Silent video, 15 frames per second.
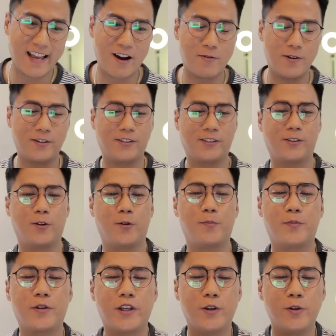That was
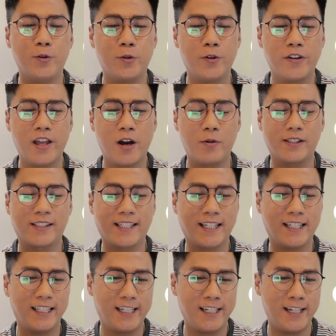so pure. That was
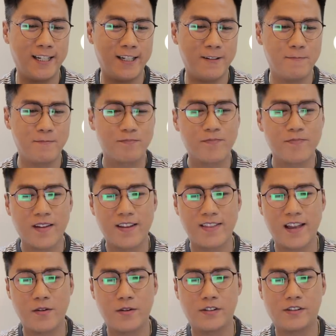clean.
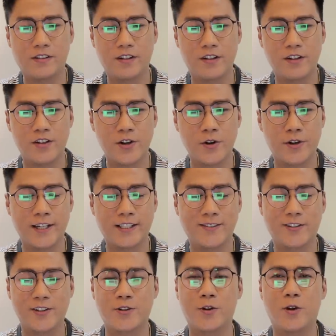That was a showcase
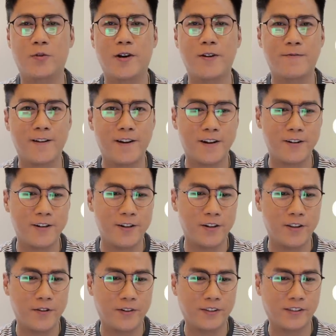of control right there. You
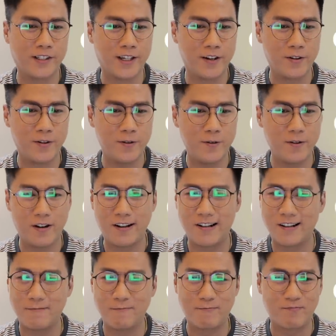know, the falsetto,
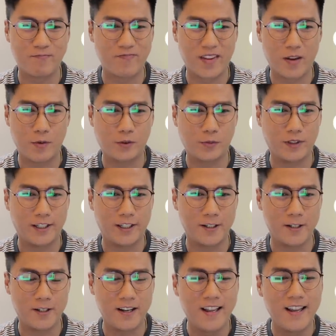um, it was really
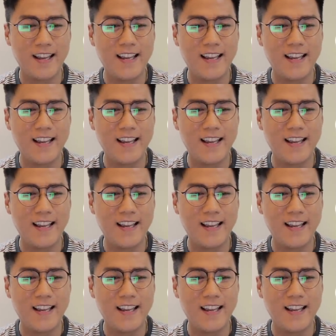good.